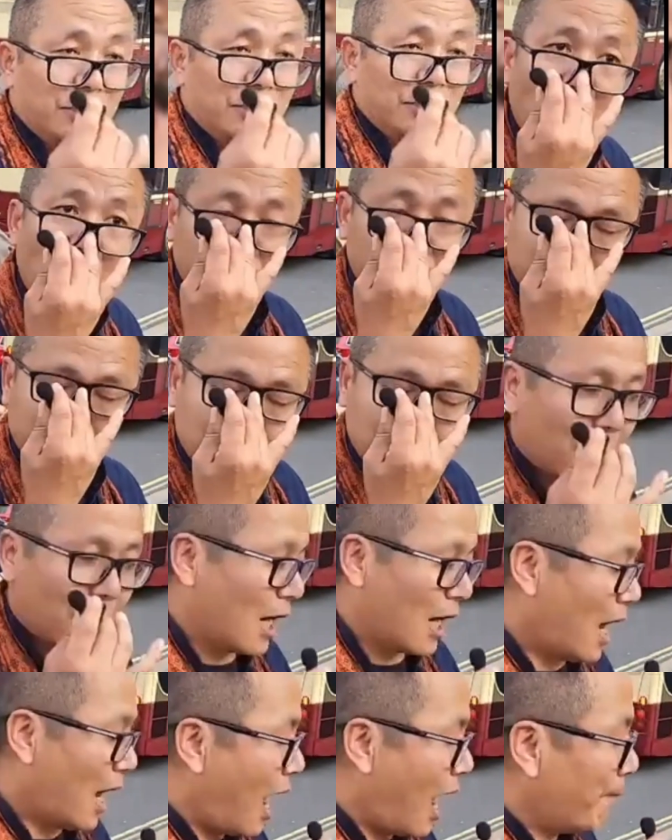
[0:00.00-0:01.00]
churches
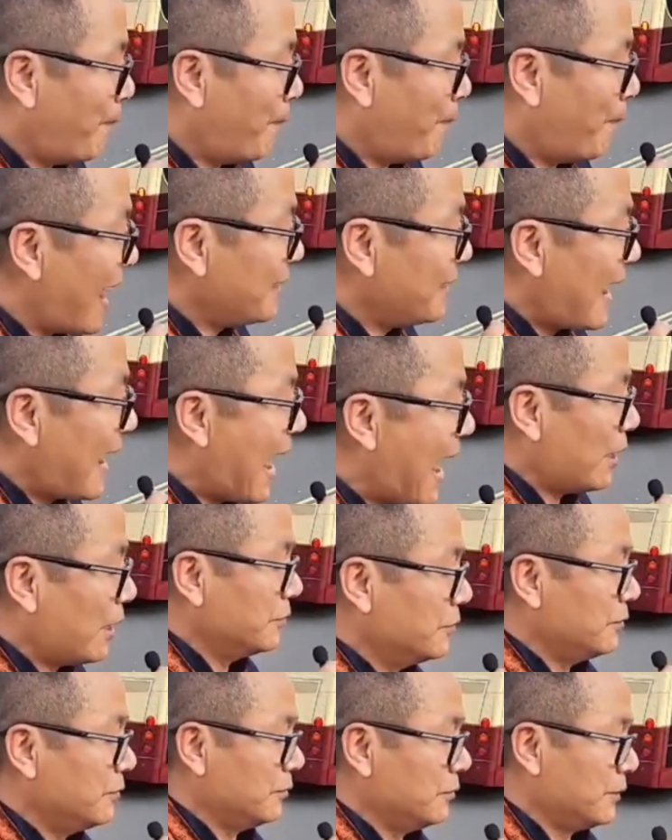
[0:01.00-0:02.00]
are burned
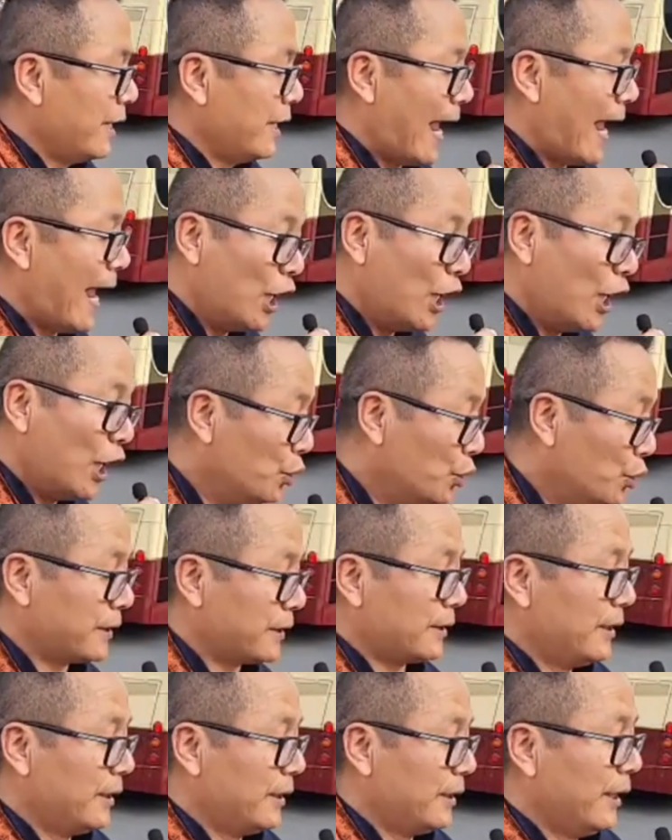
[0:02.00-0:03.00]
down and looted,
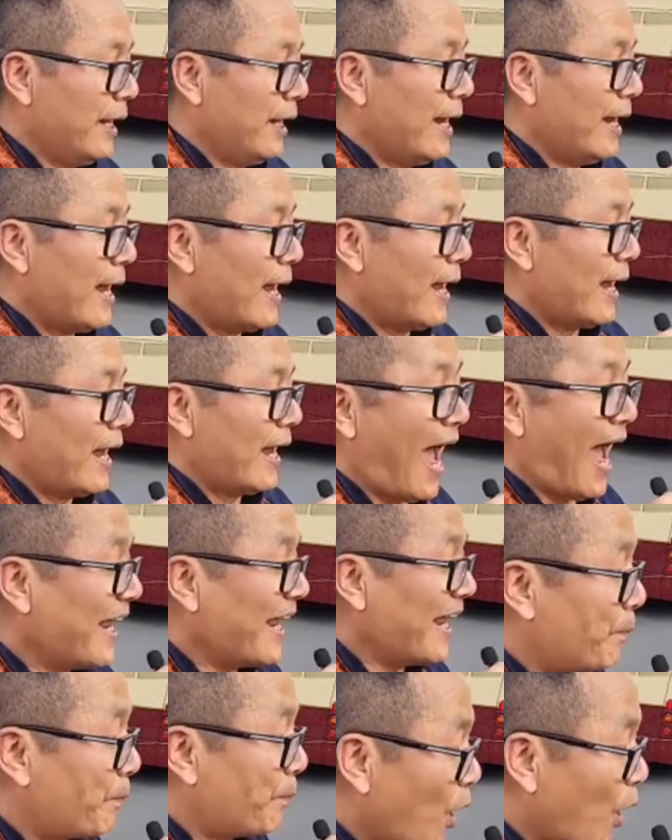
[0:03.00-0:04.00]
and
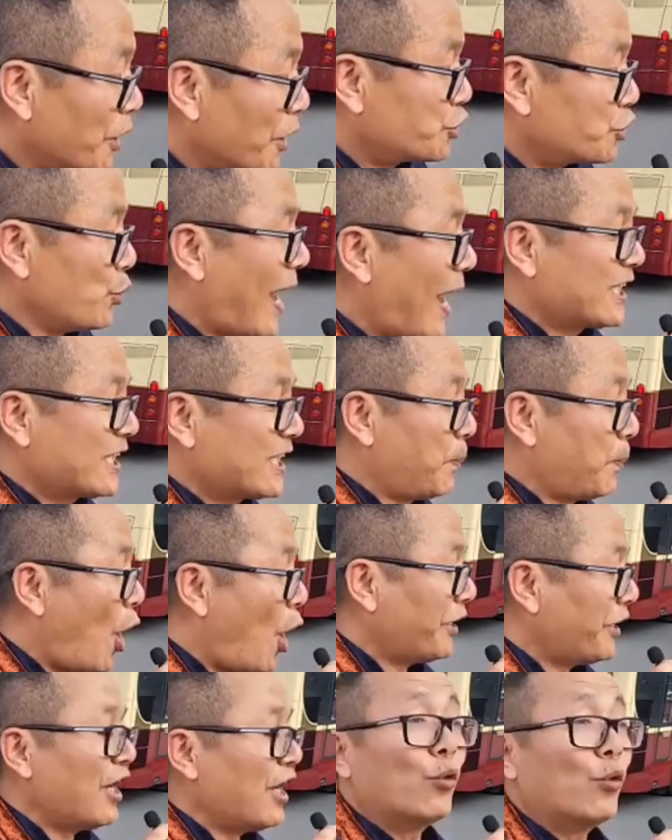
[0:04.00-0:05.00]
they plot to
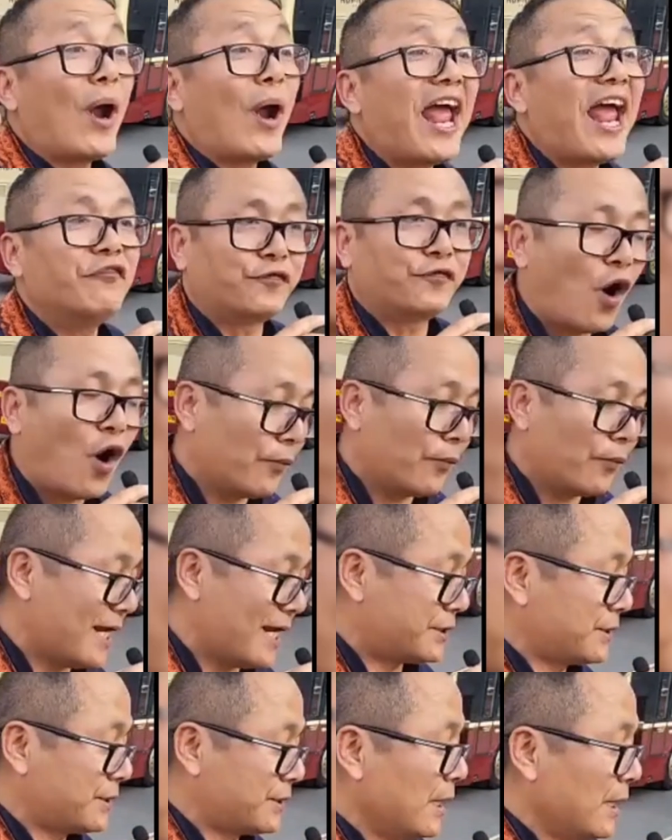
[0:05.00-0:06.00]
exploit the
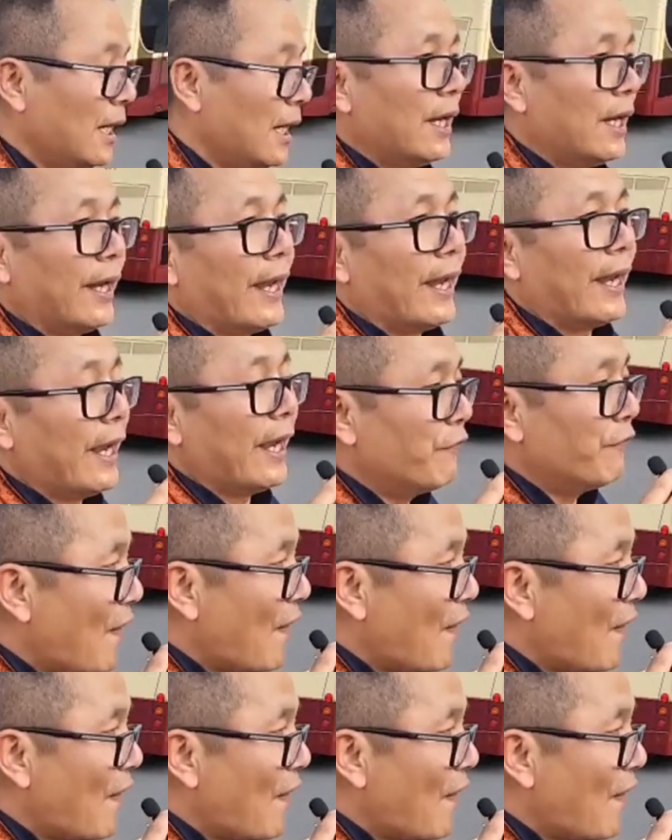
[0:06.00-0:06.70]
rainforest. In